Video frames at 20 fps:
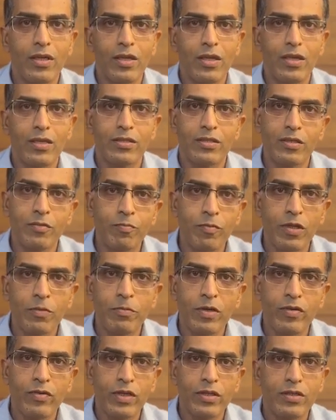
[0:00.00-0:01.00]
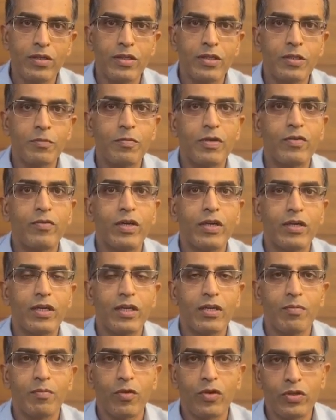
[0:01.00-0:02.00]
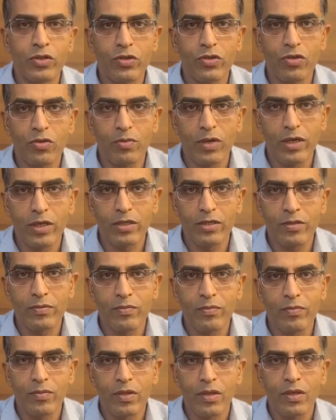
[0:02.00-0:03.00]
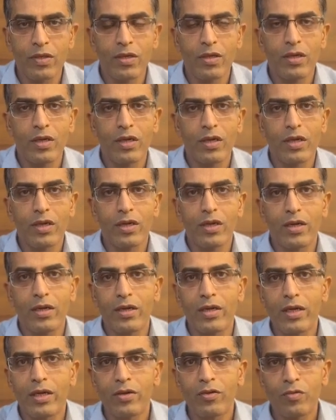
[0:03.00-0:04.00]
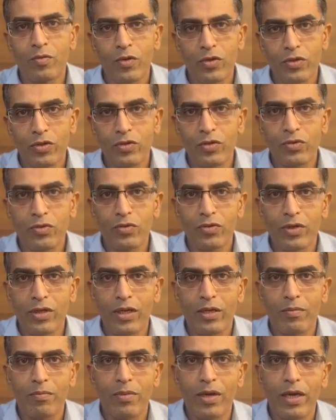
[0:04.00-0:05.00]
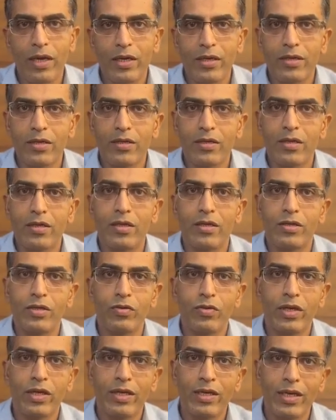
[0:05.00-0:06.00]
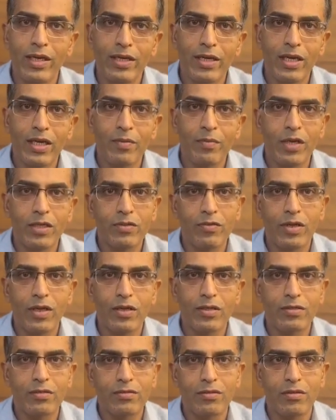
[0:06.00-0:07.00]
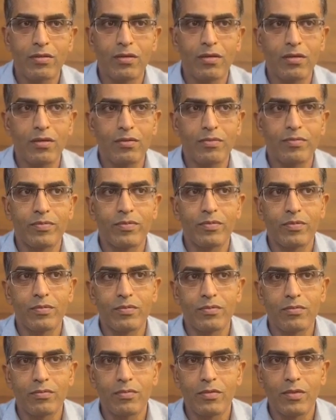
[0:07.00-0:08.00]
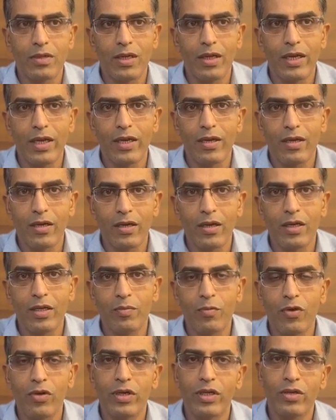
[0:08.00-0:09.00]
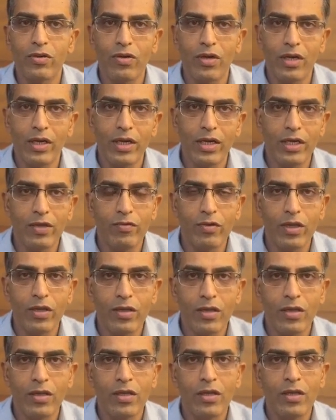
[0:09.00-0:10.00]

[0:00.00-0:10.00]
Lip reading: and simple prevention is preventing mosquito bites. Dengue mosquito can bite during daytime as well as early morning or late evening.